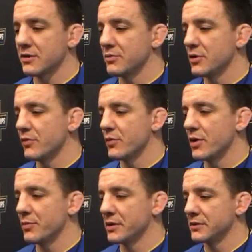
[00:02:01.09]
it could be
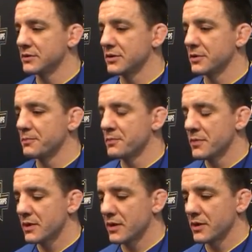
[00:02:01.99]
overwhelming. So,
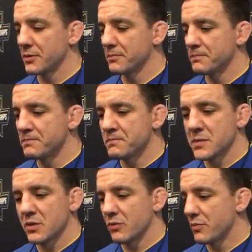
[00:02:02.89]

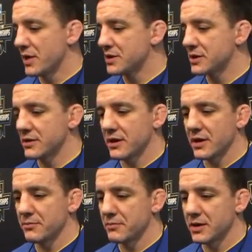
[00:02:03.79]
one match at a
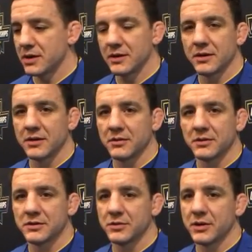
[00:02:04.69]
time, and
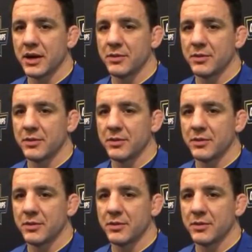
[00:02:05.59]
let's see what